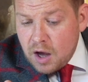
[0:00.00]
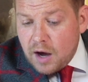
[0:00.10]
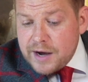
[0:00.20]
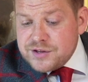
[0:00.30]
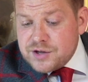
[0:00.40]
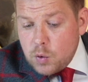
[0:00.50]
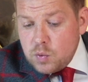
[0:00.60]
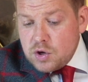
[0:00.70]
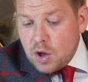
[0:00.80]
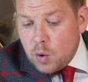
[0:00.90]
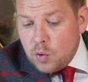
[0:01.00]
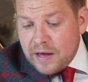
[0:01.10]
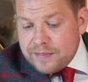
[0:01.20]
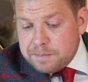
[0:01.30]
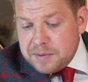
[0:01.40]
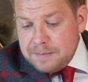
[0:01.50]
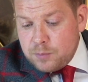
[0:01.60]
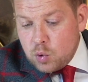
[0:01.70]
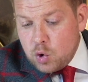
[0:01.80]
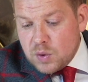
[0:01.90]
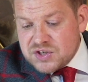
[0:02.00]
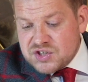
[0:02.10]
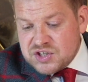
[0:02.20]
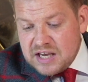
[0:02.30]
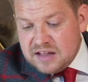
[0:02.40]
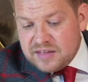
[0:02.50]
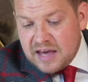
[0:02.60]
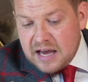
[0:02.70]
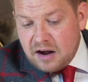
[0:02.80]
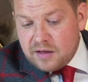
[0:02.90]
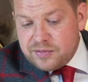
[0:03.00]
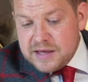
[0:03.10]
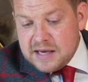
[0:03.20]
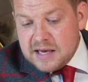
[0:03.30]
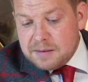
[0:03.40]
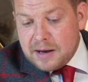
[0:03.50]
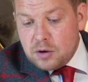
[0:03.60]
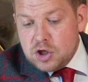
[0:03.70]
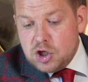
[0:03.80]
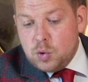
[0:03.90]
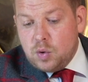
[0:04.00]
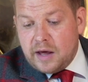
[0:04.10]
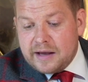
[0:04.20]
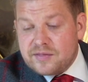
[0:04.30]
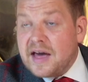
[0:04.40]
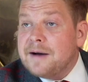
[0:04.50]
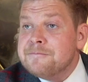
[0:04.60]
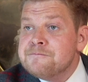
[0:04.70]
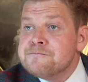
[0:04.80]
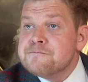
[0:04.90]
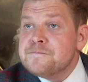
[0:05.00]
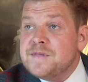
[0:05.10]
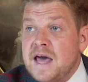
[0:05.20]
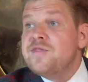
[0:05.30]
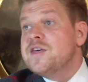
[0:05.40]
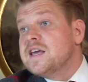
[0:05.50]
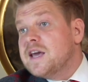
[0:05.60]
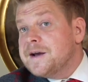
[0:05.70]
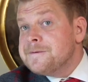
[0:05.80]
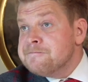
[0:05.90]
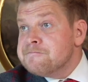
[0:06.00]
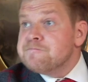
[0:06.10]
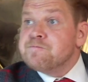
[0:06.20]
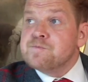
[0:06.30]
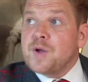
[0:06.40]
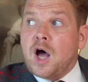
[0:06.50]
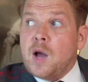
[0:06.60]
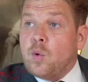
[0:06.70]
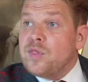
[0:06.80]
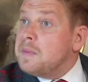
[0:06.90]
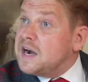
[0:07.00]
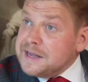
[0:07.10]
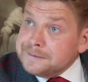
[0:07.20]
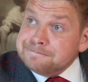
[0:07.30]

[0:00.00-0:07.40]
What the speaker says: I don't know that the people who are sitting there are thinking about you like that. They're thinking, I want the money.